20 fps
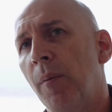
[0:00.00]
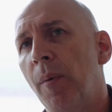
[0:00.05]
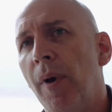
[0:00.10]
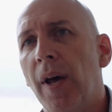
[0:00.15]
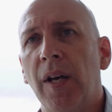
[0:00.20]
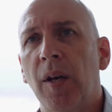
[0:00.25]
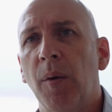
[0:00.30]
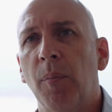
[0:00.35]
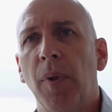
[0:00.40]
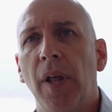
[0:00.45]
the
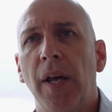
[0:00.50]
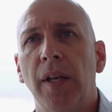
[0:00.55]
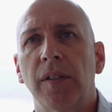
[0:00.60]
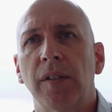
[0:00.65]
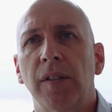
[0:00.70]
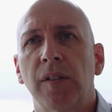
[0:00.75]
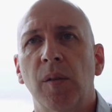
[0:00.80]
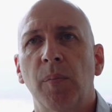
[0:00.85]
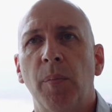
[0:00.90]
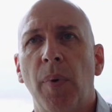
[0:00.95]

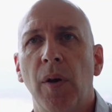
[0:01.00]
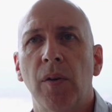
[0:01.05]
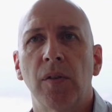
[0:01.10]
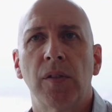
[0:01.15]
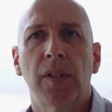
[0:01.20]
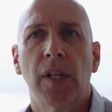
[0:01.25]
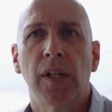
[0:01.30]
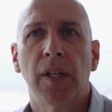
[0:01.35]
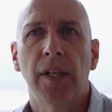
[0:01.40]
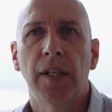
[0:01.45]
marketplace as
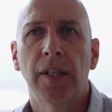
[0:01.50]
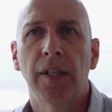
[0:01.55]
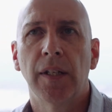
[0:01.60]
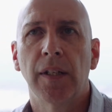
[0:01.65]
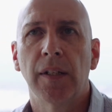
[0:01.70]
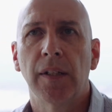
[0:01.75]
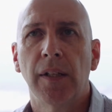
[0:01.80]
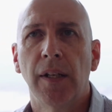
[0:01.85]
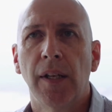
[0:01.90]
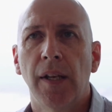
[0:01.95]
opposed to leading
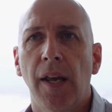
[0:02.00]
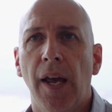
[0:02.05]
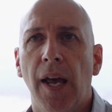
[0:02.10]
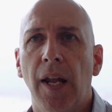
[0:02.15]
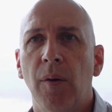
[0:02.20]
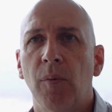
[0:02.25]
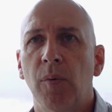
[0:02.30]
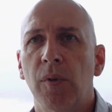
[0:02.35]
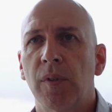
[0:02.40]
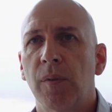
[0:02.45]
it,
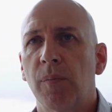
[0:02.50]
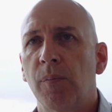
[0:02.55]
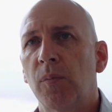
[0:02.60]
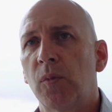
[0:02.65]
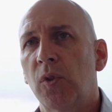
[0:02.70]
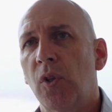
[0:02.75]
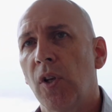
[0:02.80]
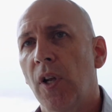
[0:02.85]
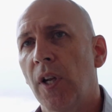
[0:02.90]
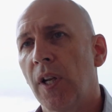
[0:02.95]
and it was
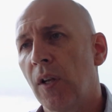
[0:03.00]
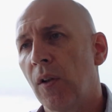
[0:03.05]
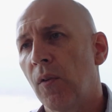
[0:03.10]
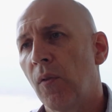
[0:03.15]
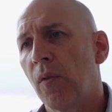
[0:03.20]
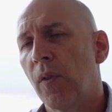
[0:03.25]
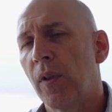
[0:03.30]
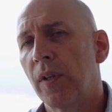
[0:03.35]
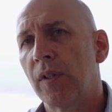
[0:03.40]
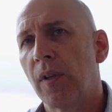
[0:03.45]
turning
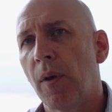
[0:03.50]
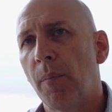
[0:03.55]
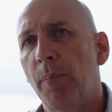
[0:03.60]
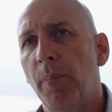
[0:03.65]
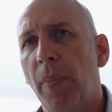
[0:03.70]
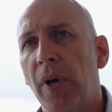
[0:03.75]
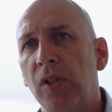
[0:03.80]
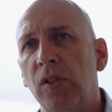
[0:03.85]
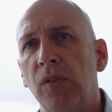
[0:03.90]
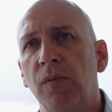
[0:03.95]
this
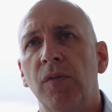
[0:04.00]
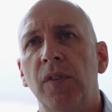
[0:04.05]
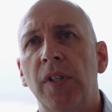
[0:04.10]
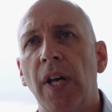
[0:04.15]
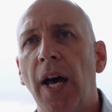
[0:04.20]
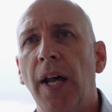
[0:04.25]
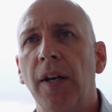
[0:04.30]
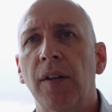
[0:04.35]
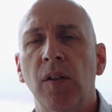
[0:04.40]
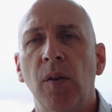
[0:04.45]
bunch of
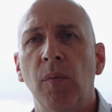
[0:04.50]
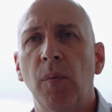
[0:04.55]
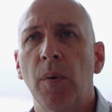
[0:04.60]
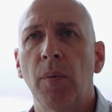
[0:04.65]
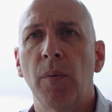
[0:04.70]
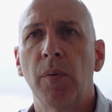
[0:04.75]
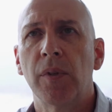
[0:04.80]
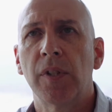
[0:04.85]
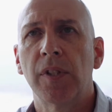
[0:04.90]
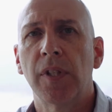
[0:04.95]
data that we
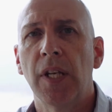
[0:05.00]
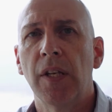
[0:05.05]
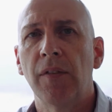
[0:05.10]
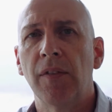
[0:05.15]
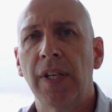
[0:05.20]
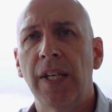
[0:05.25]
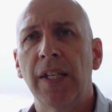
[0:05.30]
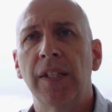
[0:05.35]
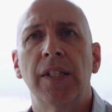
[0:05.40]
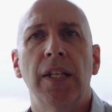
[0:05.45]
were
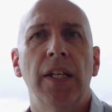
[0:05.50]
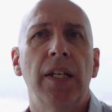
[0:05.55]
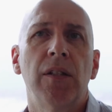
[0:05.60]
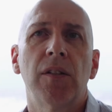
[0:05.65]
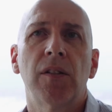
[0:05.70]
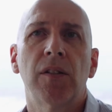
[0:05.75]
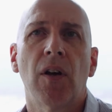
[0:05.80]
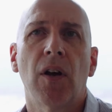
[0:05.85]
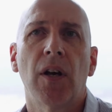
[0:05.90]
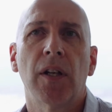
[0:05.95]
receiving into
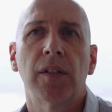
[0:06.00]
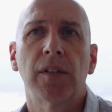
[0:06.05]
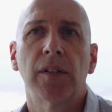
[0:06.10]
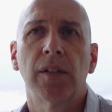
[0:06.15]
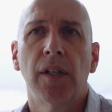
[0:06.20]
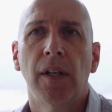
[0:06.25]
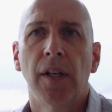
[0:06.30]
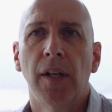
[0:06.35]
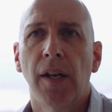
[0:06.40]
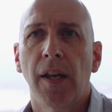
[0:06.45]

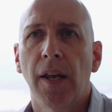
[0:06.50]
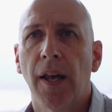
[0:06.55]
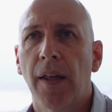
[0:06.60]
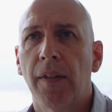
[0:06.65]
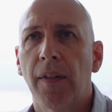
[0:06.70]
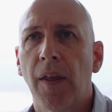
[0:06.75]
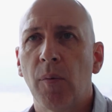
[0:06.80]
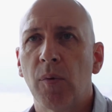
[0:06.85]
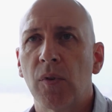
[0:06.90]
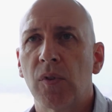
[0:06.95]
insights,
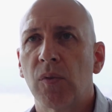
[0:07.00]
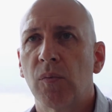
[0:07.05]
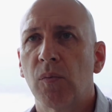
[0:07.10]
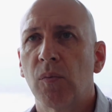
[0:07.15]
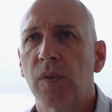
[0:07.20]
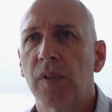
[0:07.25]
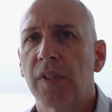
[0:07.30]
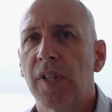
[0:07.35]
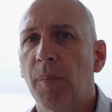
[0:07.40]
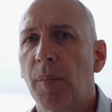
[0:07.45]
and that was
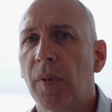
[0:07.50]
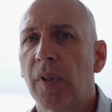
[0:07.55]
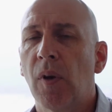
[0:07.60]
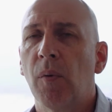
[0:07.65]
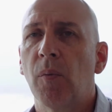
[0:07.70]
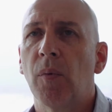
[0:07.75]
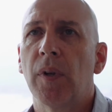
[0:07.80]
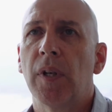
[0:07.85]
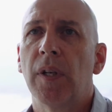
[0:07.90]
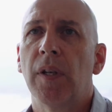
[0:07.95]
something
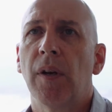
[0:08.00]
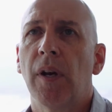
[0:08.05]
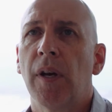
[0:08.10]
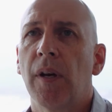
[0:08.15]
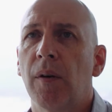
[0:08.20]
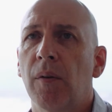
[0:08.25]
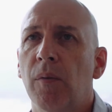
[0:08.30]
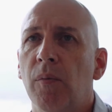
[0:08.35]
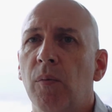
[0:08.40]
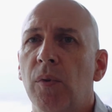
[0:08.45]
that we
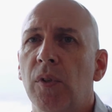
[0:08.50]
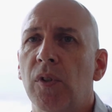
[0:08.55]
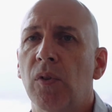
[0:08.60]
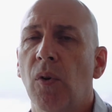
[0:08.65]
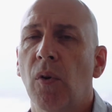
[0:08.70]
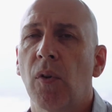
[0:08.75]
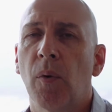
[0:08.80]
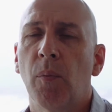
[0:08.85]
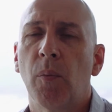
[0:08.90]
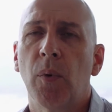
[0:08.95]

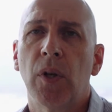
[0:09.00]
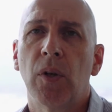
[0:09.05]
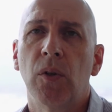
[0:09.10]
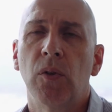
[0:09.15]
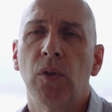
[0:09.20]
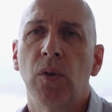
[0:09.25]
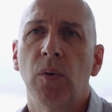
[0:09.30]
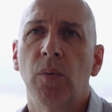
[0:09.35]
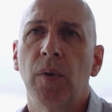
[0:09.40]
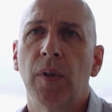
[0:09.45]
saw that we
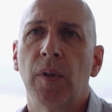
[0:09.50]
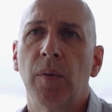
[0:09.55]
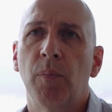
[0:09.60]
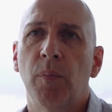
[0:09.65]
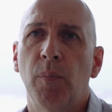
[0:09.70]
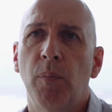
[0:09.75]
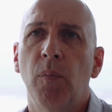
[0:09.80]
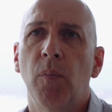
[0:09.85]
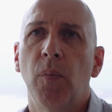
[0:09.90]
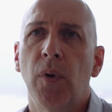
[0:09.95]
could do
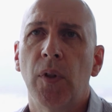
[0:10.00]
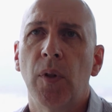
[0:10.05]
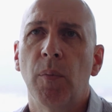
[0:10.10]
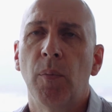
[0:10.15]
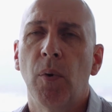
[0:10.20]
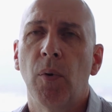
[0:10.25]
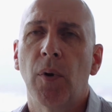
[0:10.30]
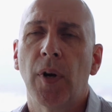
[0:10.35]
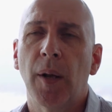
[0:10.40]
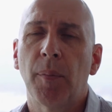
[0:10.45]
with the
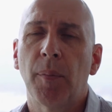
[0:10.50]
Board